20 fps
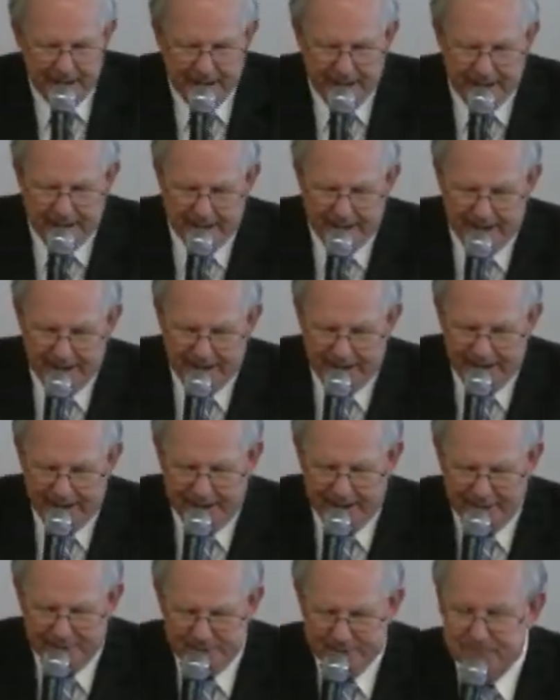And
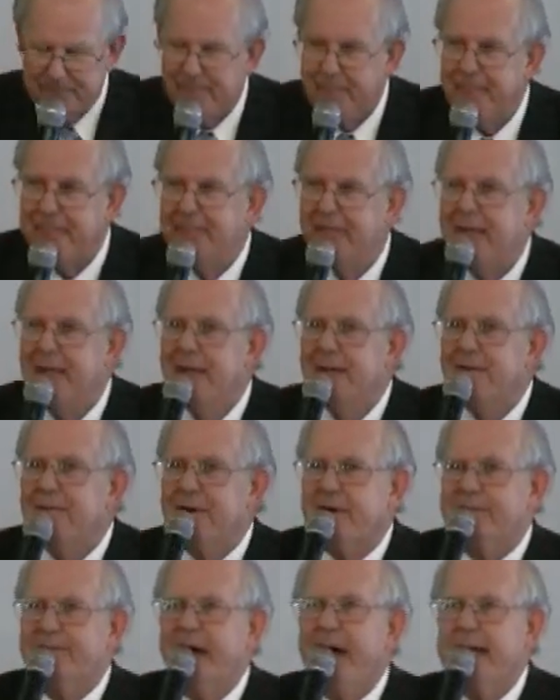uh,
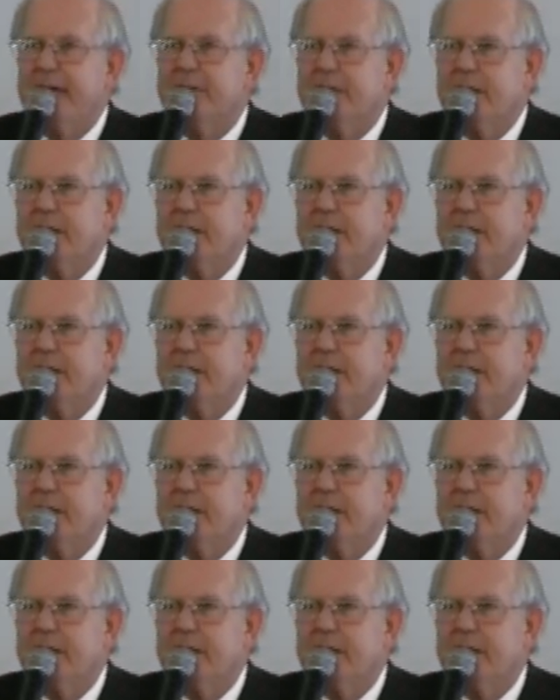for a fact,